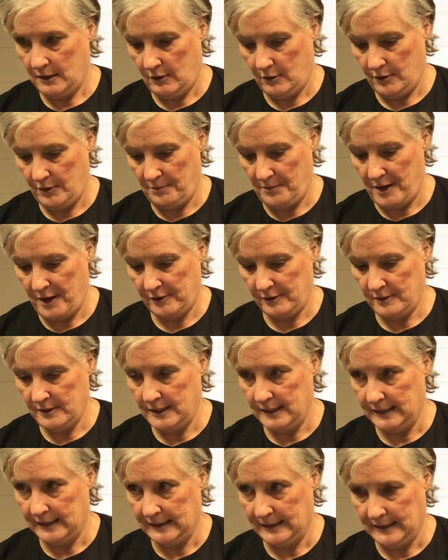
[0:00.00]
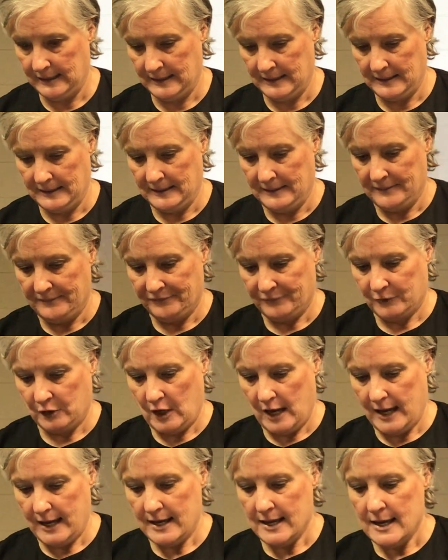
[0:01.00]
or the bottle,
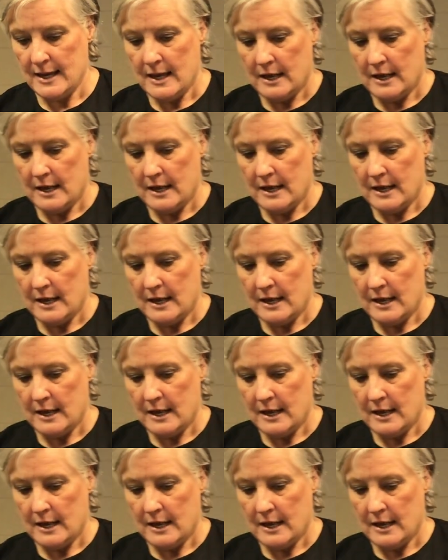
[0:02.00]
okay?